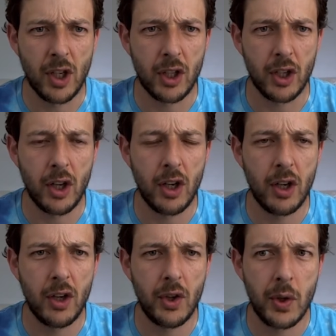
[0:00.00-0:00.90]

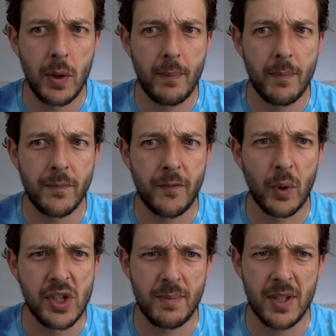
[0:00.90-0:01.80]
Dun-dun-dun.
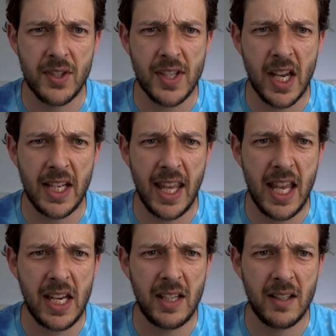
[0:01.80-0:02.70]
Force him to the side
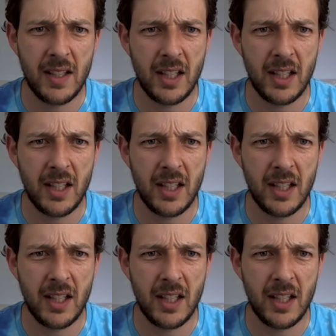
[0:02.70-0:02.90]
again.